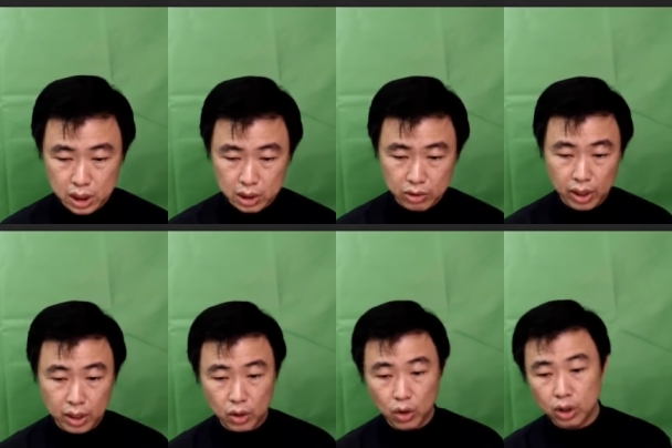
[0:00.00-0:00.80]
right?
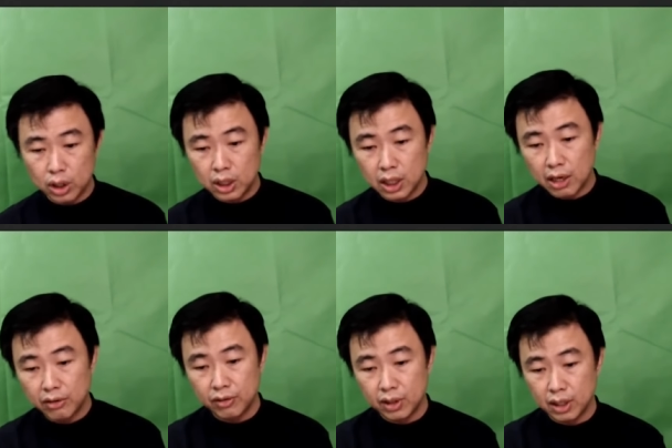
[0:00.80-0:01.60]
Not
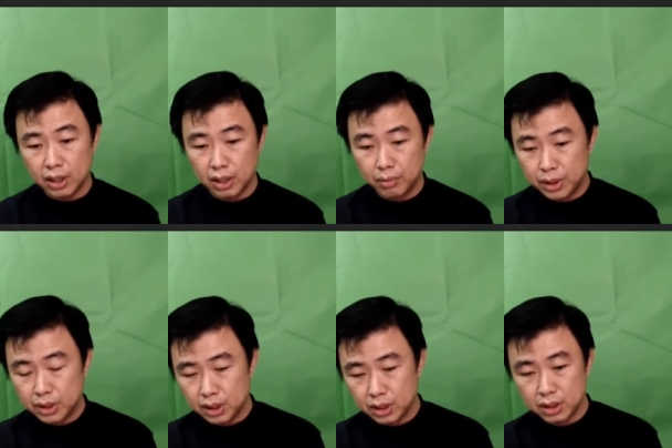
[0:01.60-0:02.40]
enough uh,
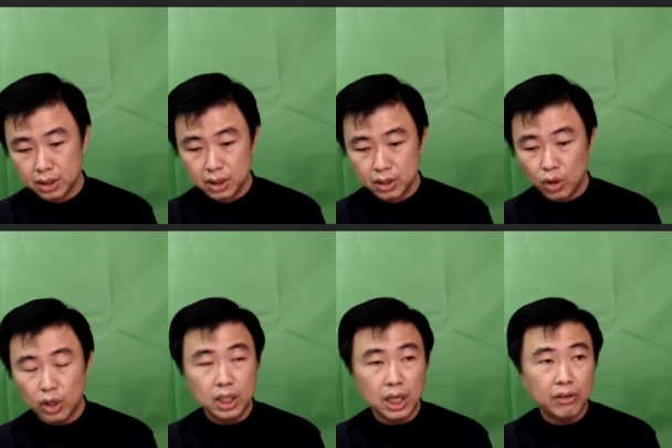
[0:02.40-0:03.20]
business, not
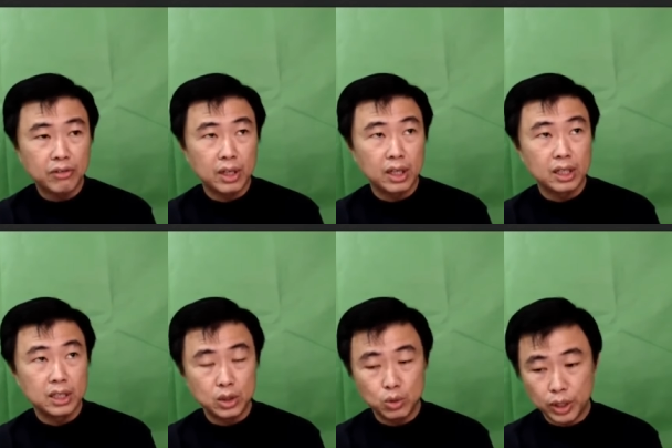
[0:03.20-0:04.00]
enough uh,
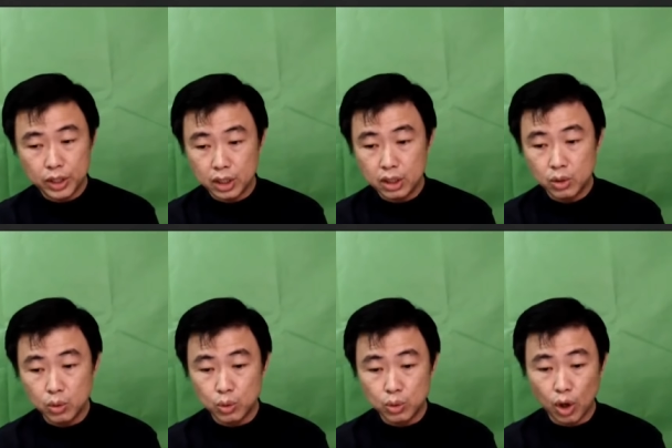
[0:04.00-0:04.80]
situation
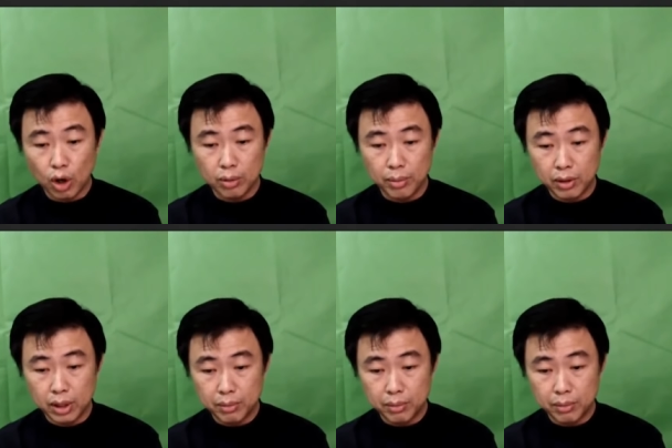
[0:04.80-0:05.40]
to talk about it.